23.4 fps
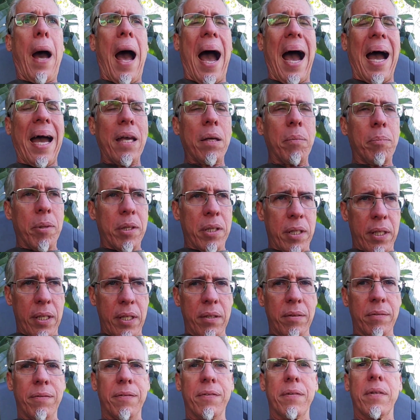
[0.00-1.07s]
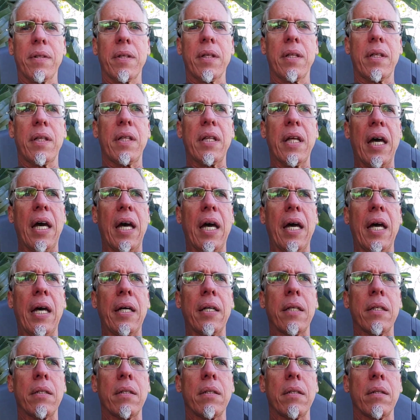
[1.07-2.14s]
I believe
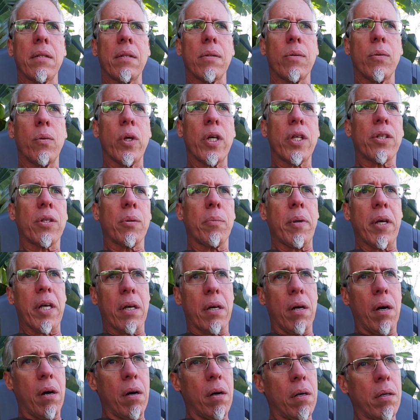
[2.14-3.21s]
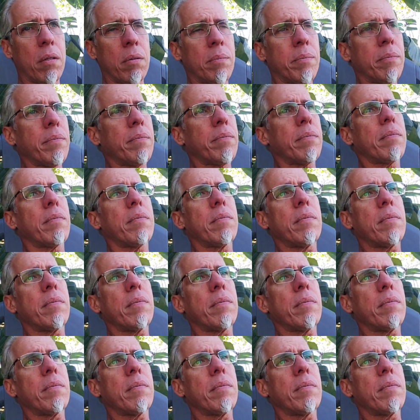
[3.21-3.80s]
that we should be calm,